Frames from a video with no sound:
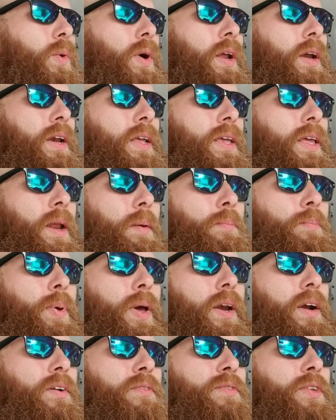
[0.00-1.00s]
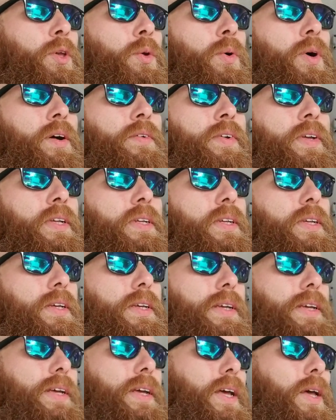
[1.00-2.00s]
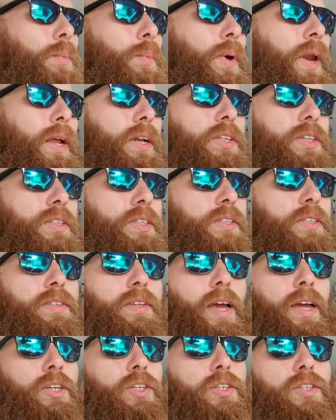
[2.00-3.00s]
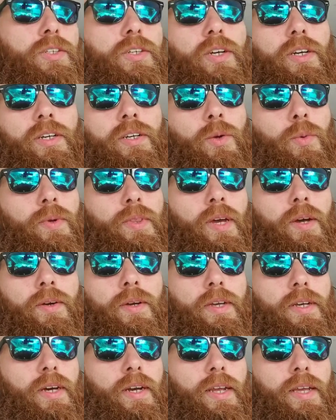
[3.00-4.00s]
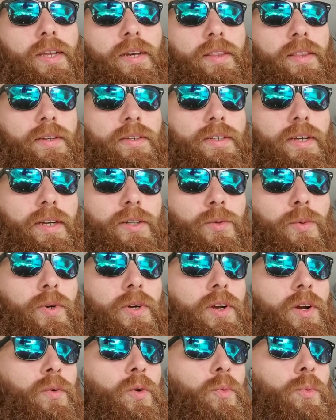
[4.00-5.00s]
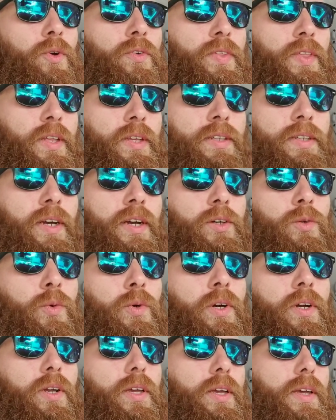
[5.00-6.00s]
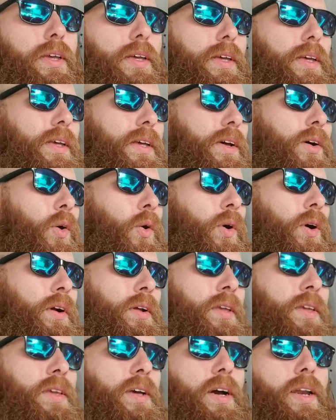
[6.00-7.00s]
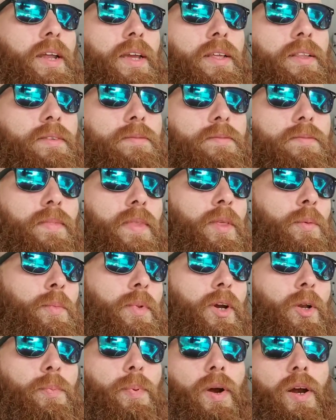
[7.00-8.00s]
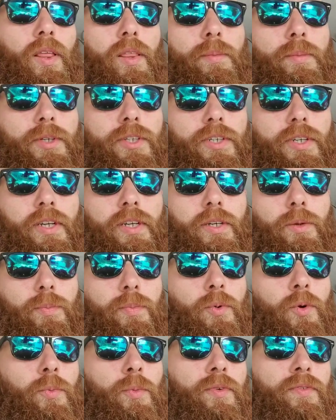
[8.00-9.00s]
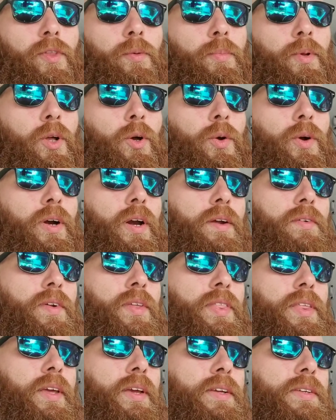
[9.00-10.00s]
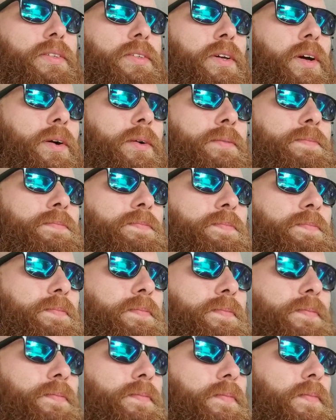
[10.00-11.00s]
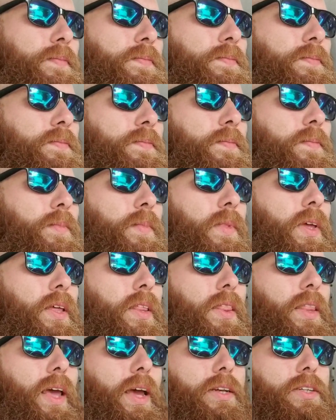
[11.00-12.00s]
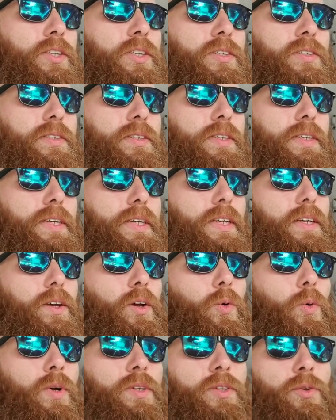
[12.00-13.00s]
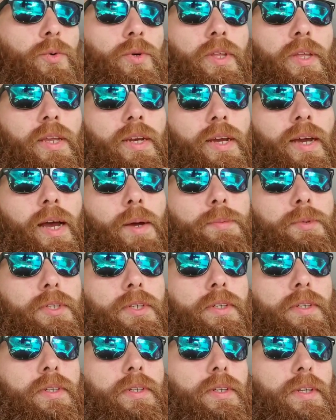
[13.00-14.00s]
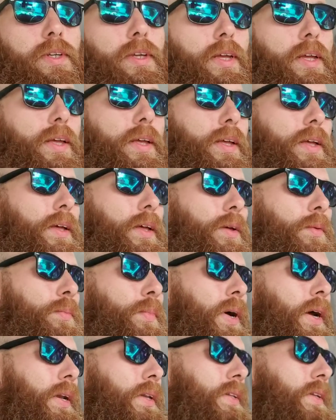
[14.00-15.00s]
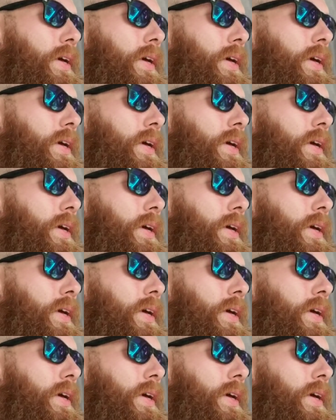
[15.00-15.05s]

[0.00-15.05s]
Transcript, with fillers: wanted to get a better view of it, but I just couldn't without cutting into the ductwork or removing the ductwork or gutting the middle part of the machine to remove the blower and everything. So that just wasn't really an option. But